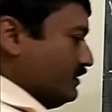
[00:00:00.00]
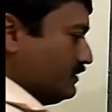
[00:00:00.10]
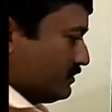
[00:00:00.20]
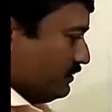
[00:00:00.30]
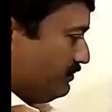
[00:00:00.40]

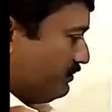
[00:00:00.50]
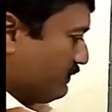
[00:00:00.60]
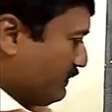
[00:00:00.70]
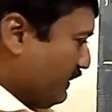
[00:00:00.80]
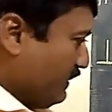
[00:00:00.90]
So for
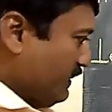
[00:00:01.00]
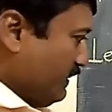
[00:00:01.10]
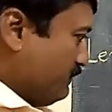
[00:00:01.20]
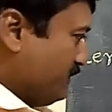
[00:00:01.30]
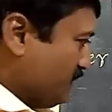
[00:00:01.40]
triangle
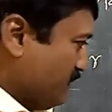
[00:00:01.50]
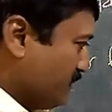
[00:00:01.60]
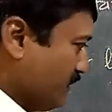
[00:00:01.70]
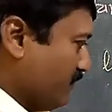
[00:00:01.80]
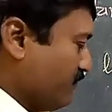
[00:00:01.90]
ABC,
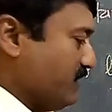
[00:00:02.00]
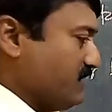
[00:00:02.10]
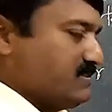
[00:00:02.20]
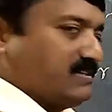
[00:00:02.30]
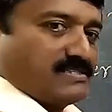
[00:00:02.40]
this alpha
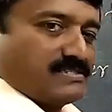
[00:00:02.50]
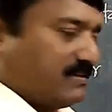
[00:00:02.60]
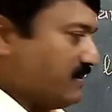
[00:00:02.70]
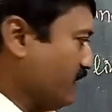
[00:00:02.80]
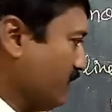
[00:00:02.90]
is the
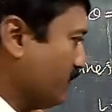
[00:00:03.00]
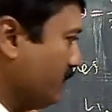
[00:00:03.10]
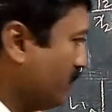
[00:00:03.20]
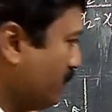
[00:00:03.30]
exterior angle,